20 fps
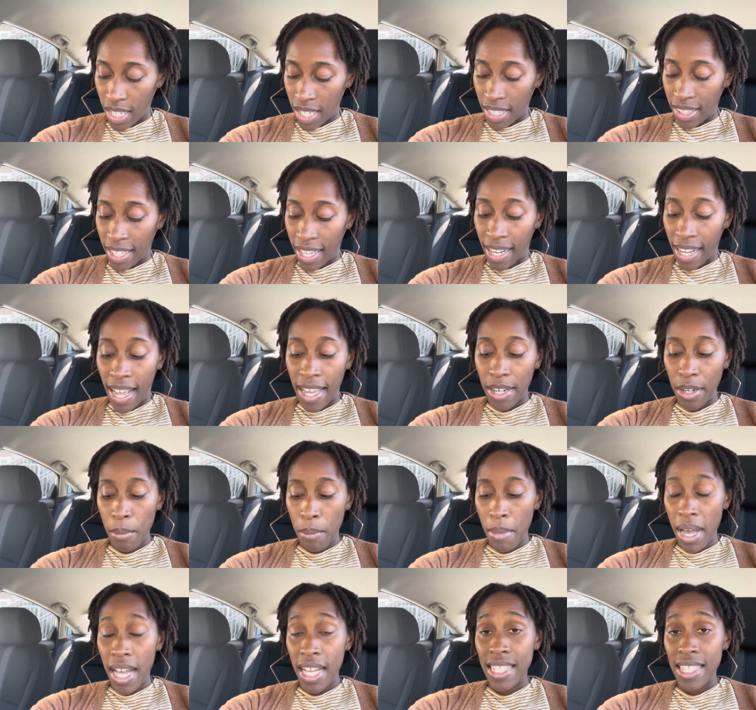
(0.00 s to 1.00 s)
That kind of
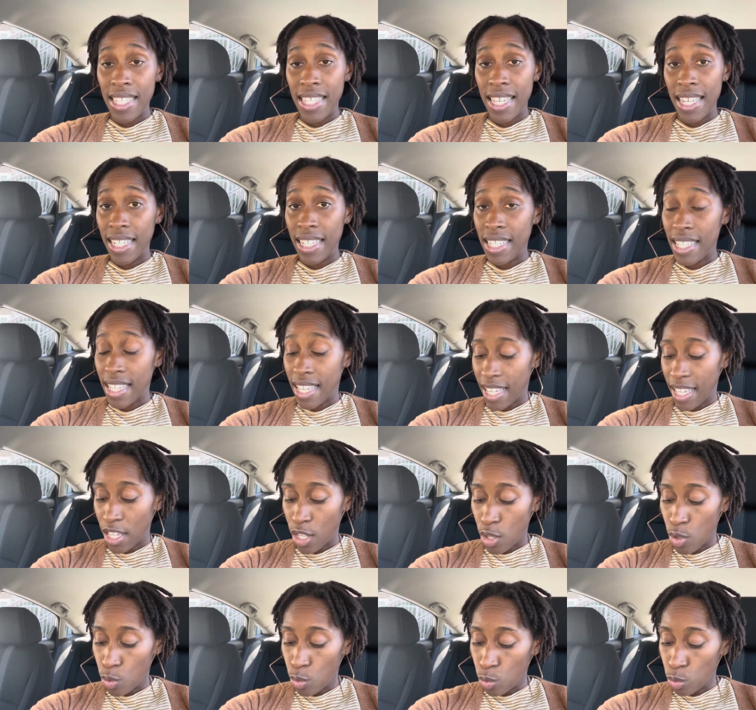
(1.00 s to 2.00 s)
mindset is a
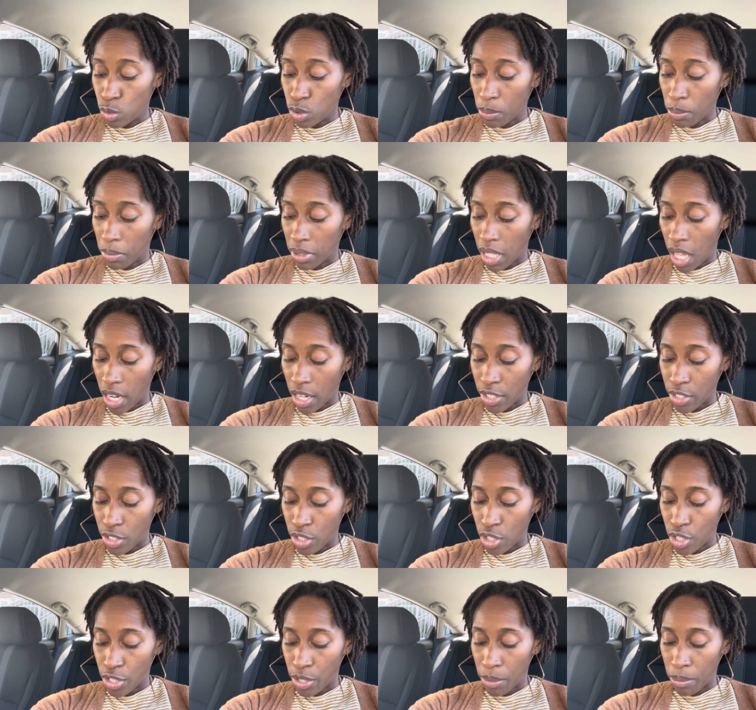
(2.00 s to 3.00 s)
huge blocker to your